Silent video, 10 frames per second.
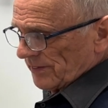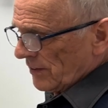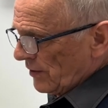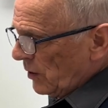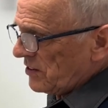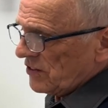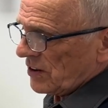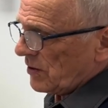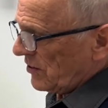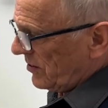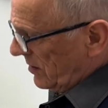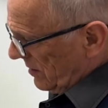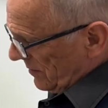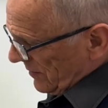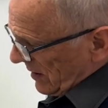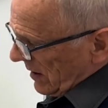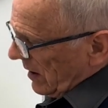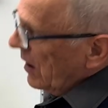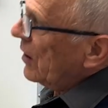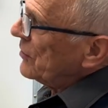the voltage across
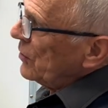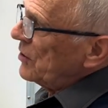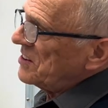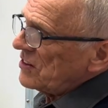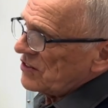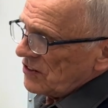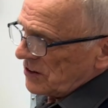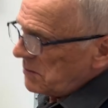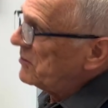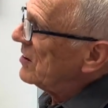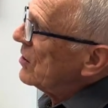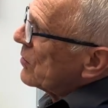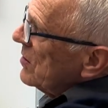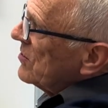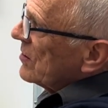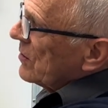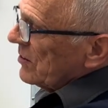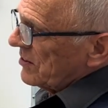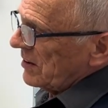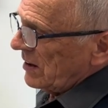on the earthing system, decrease
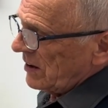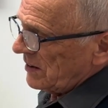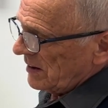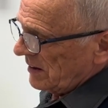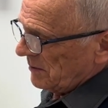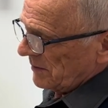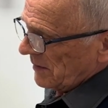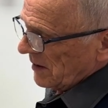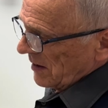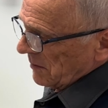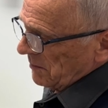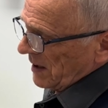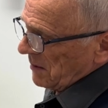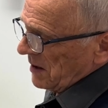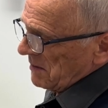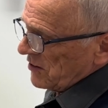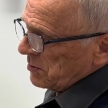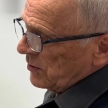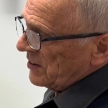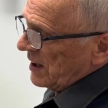across the load, becoming much
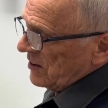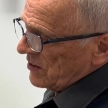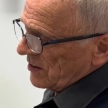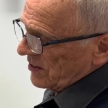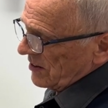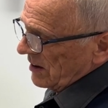more dangerous.